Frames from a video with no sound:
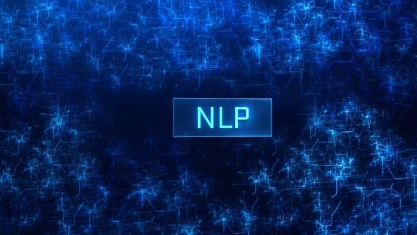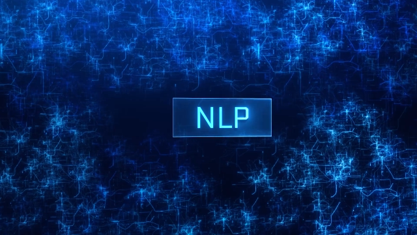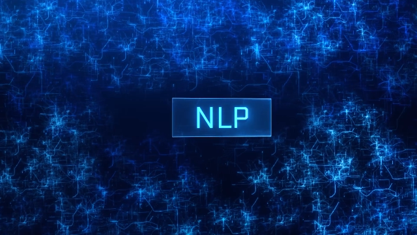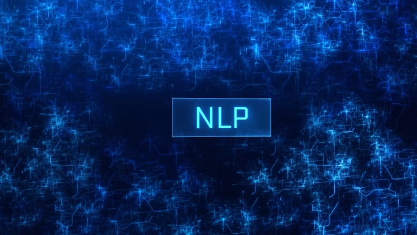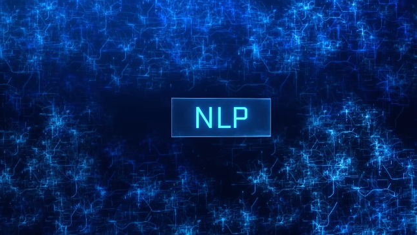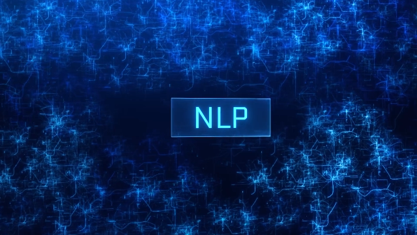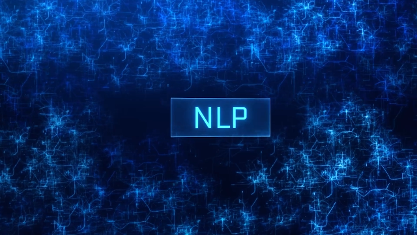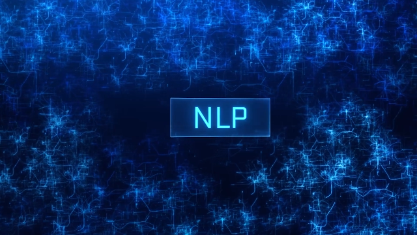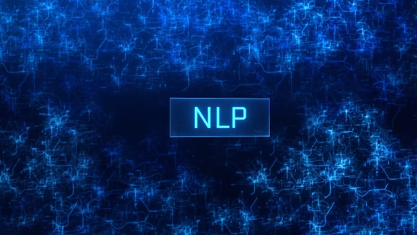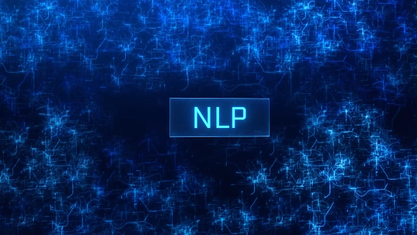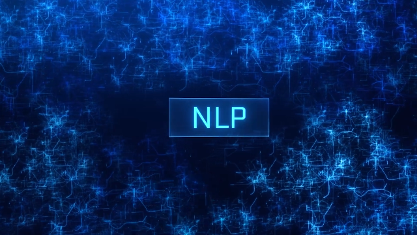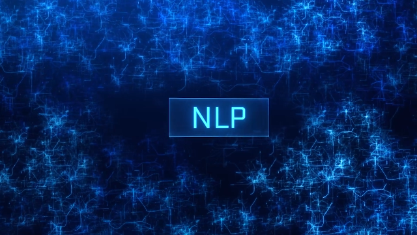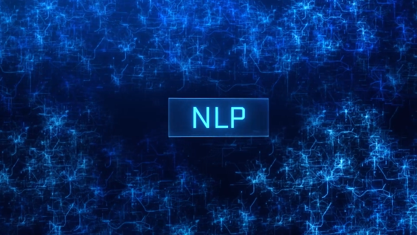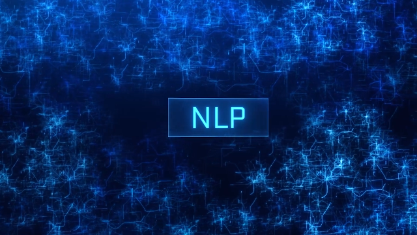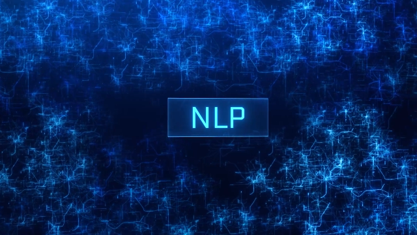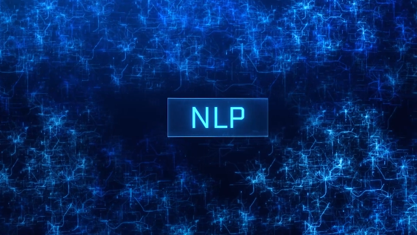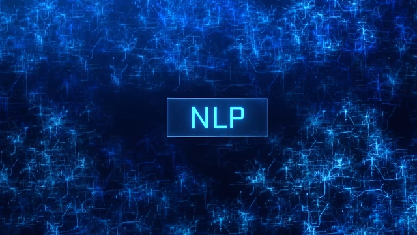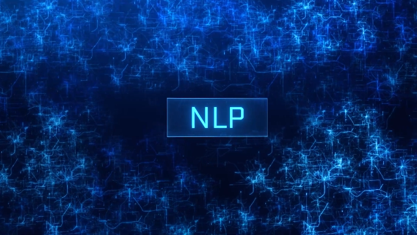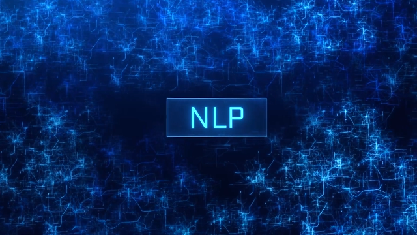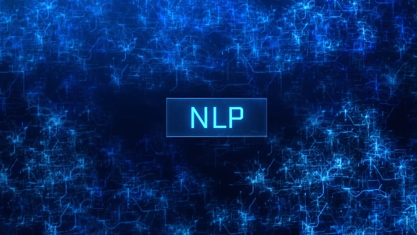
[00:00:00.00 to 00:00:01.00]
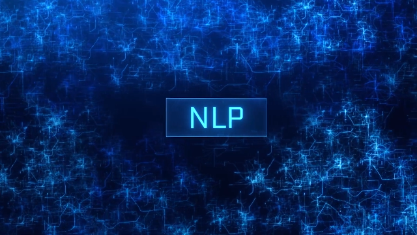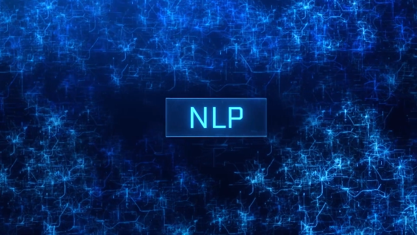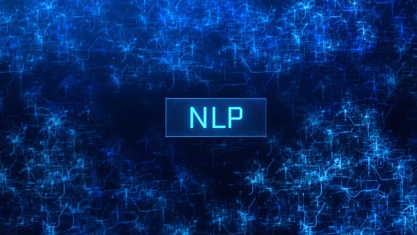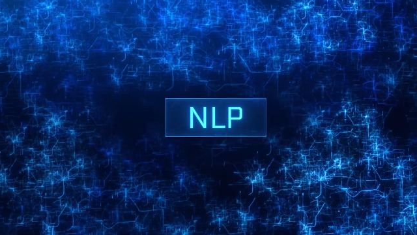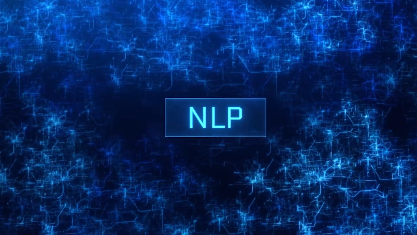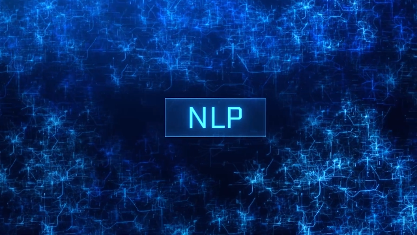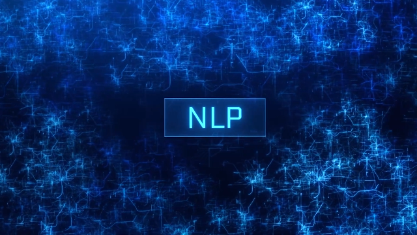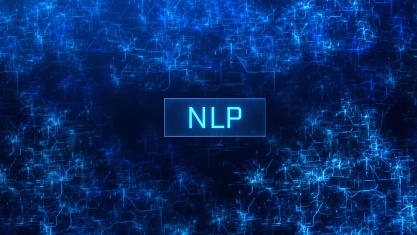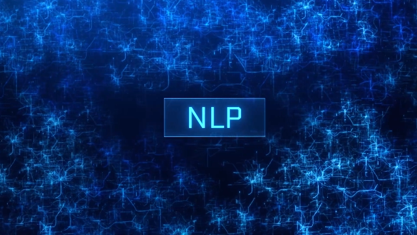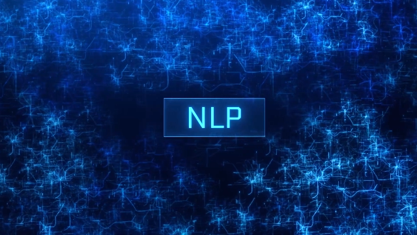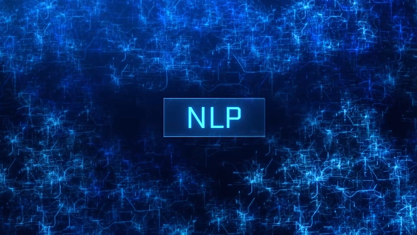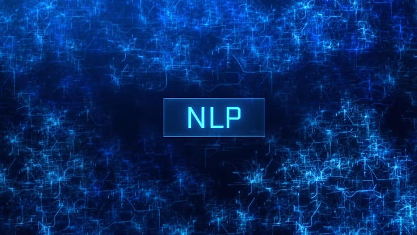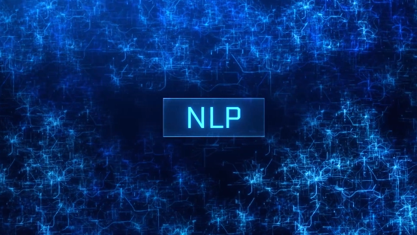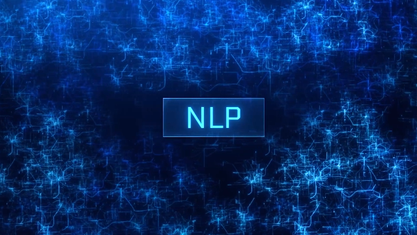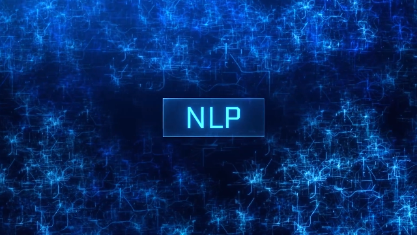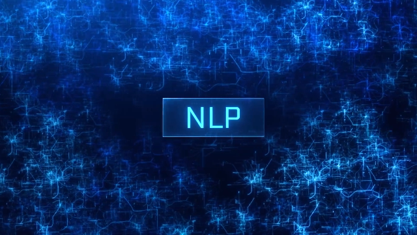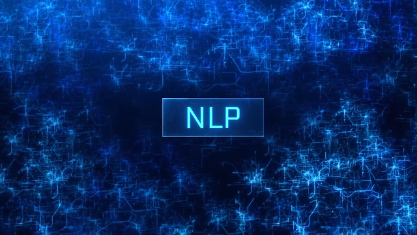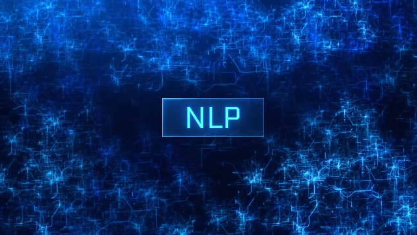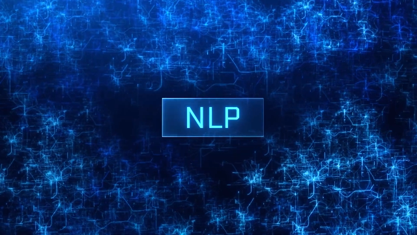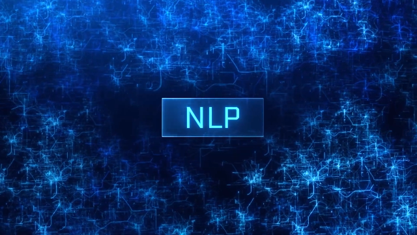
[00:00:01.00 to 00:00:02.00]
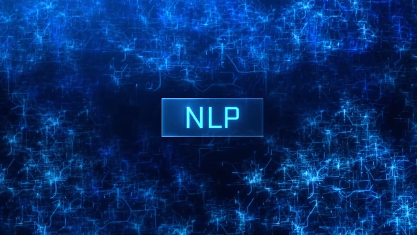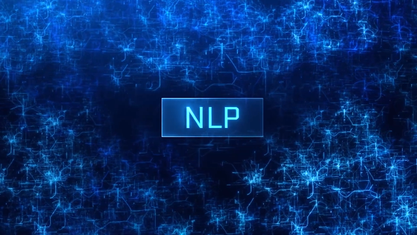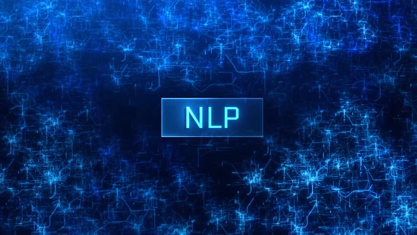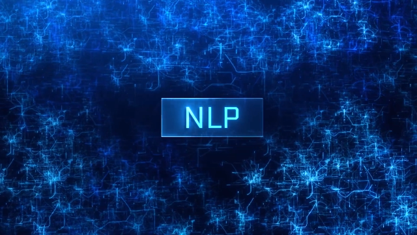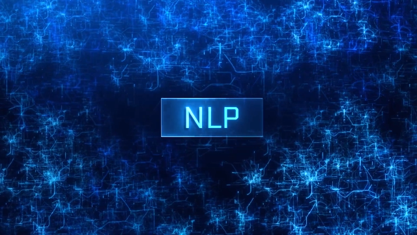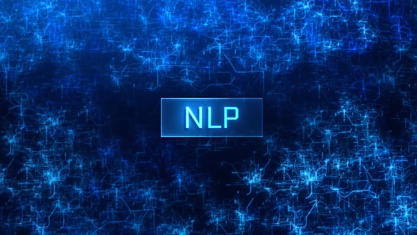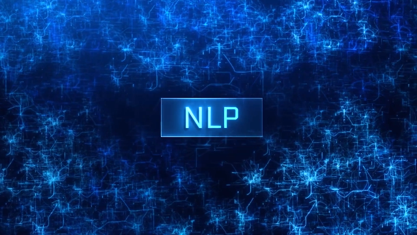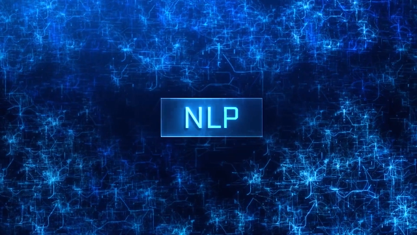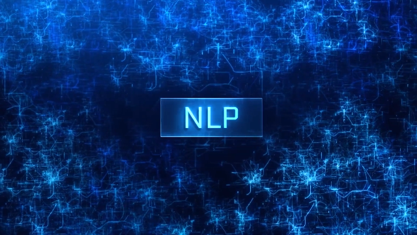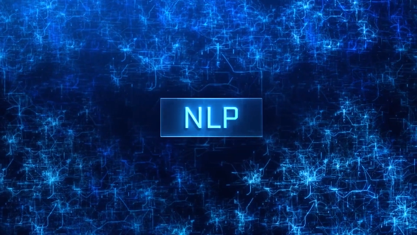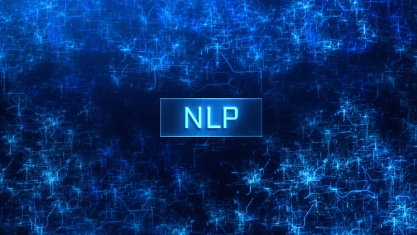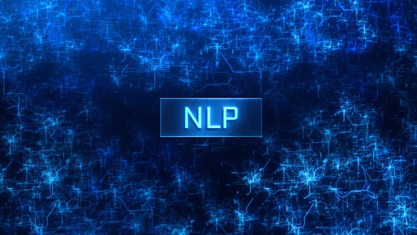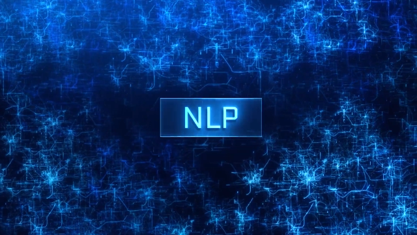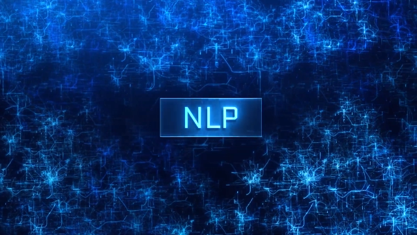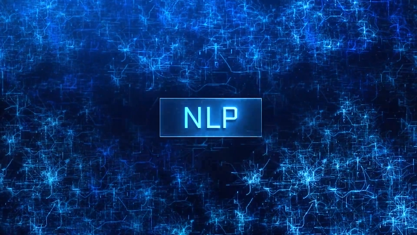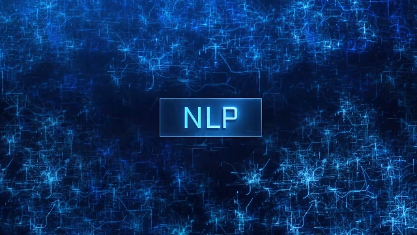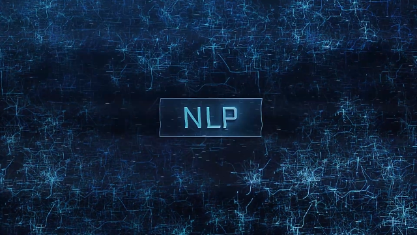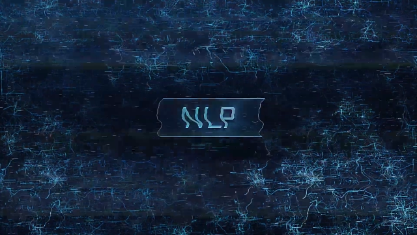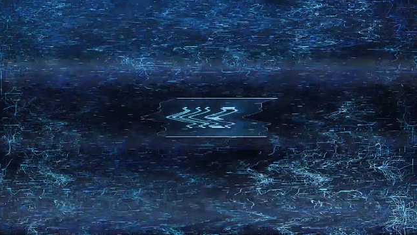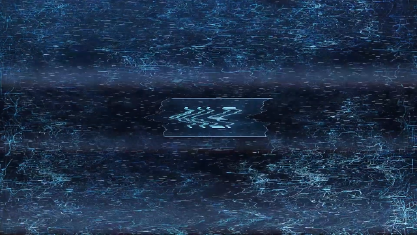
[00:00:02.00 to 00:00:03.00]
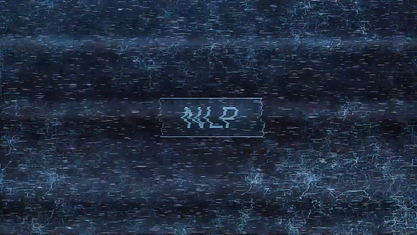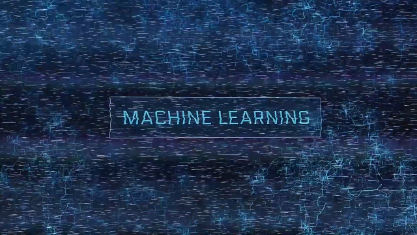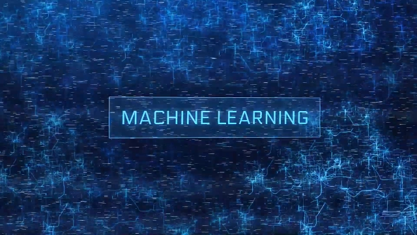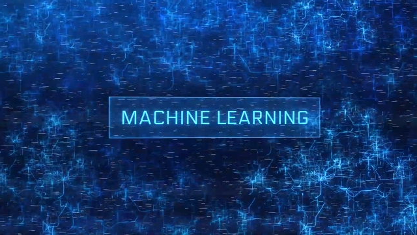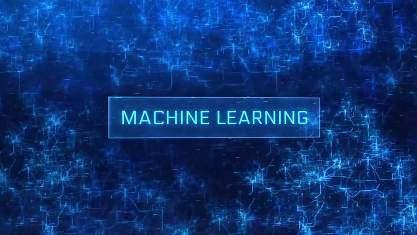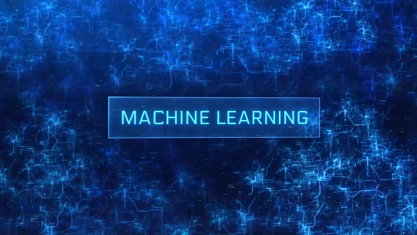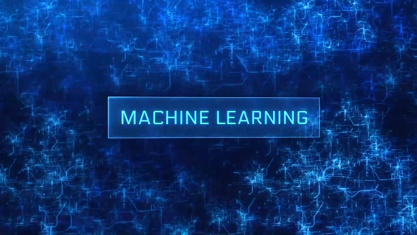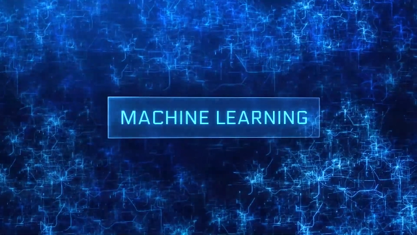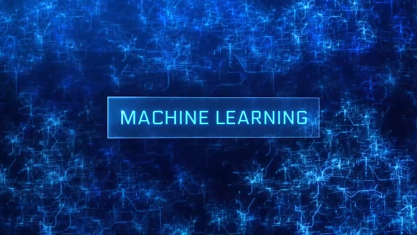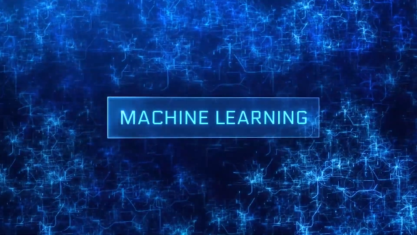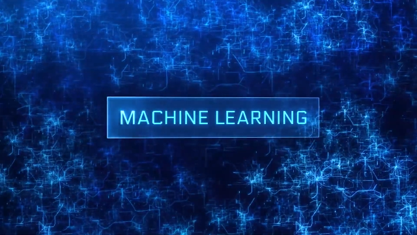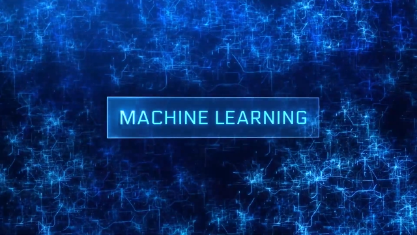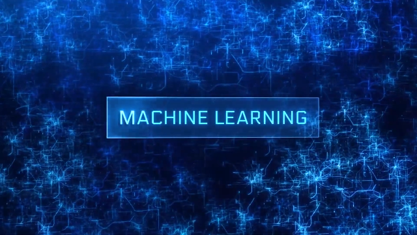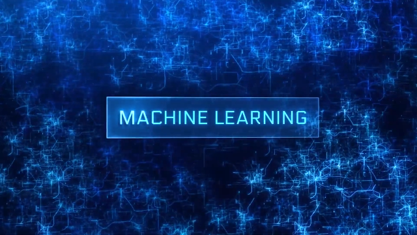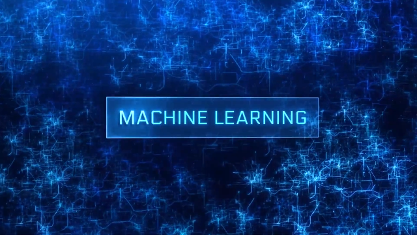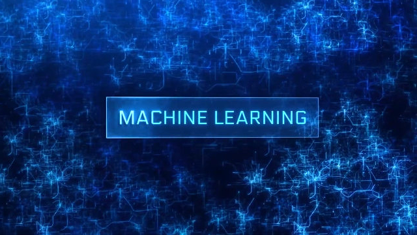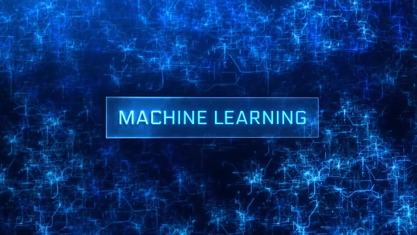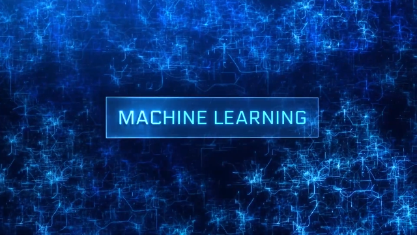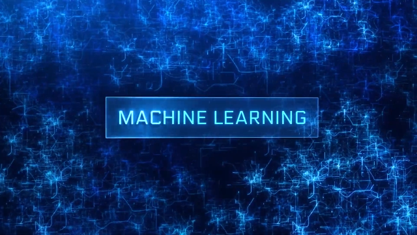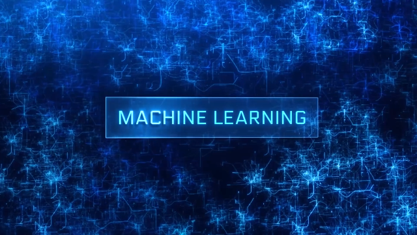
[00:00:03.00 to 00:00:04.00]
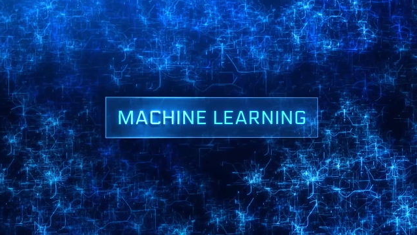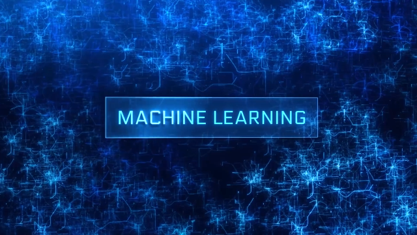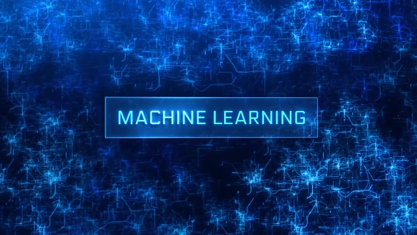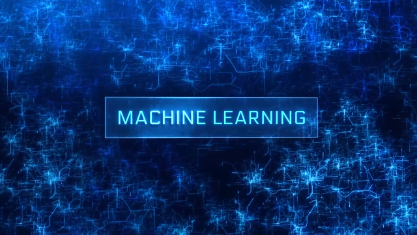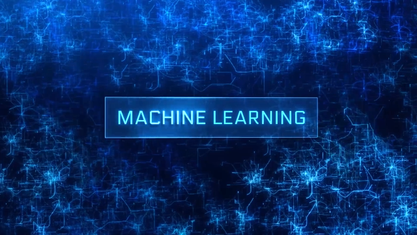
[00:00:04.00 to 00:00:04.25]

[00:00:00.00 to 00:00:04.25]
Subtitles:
No face is visible, so there are no lips to read.